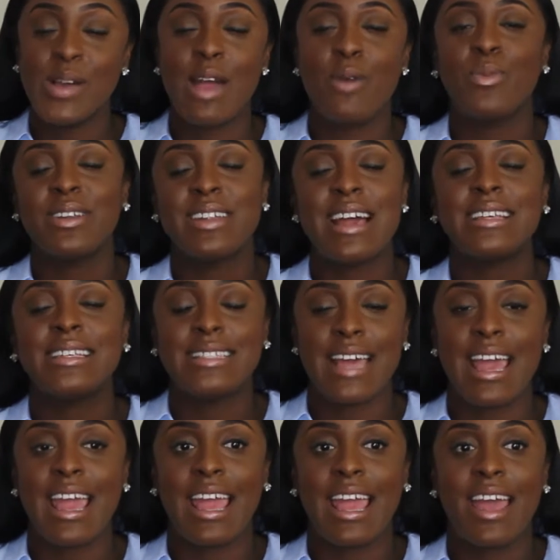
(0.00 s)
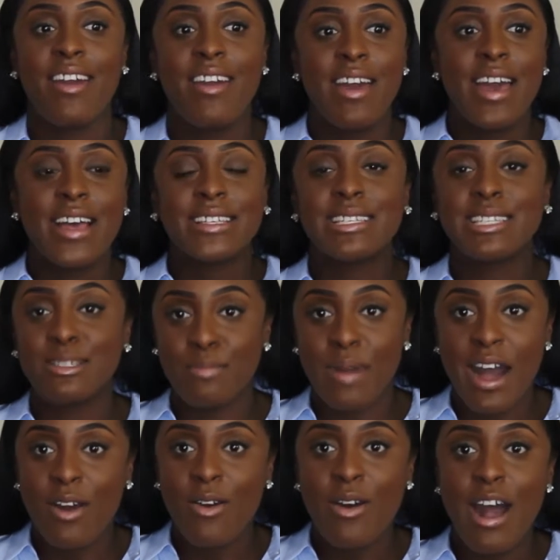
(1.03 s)
And when I say
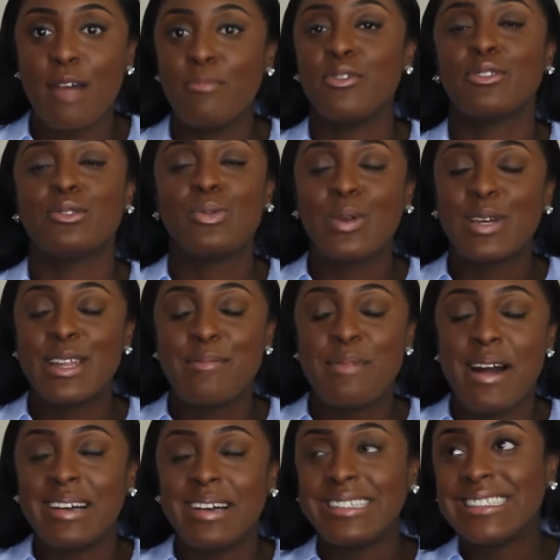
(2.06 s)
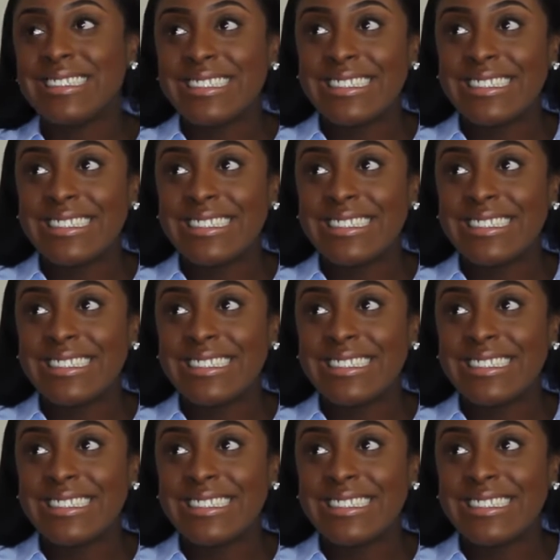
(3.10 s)
smile, I'm not talking about